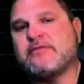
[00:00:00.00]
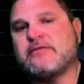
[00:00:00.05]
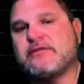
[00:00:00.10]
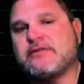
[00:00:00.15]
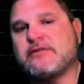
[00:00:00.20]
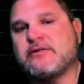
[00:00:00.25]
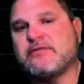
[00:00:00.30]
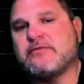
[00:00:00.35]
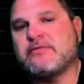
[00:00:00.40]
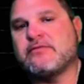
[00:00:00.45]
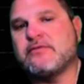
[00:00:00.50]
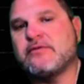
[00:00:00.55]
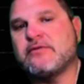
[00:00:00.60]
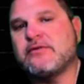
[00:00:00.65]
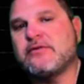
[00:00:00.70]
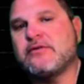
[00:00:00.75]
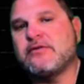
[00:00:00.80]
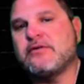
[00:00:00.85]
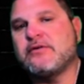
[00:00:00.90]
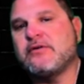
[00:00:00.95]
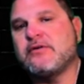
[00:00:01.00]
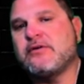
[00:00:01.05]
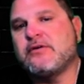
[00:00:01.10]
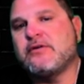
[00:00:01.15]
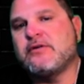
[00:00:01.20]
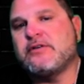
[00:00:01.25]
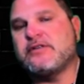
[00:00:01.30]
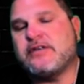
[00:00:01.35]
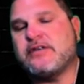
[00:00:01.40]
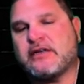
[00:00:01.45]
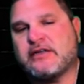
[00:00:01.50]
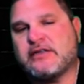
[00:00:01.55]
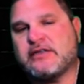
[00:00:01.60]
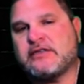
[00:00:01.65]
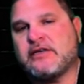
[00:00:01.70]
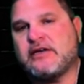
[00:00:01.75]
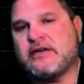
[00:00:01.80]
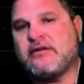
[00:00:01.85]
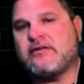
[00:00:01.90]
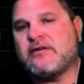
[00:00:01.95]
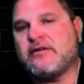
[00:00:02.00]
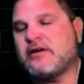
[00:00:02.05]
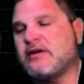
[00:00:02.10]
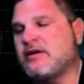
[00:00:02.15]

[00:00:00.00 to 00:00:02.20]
So check us out.